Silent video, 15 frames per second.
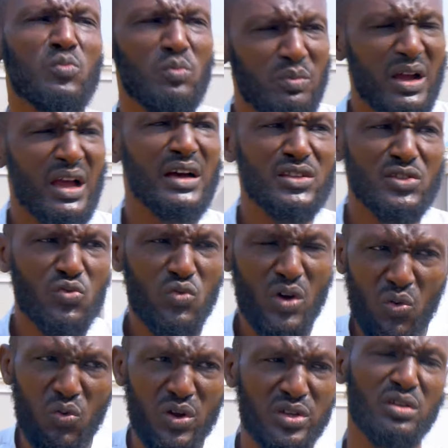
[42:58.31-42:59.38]
make us
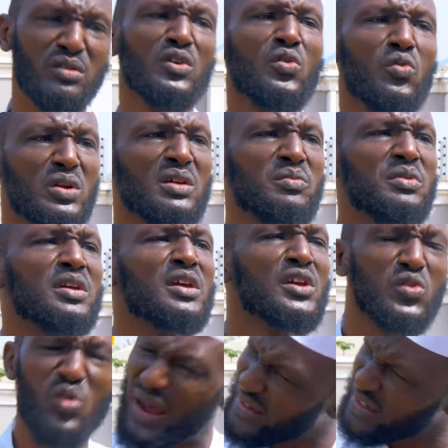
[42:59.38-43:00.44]
work question with me.
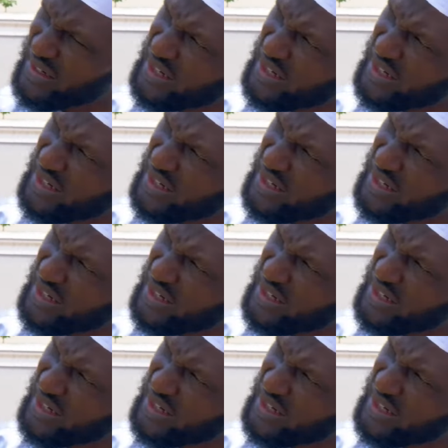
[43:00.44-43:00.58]
You are the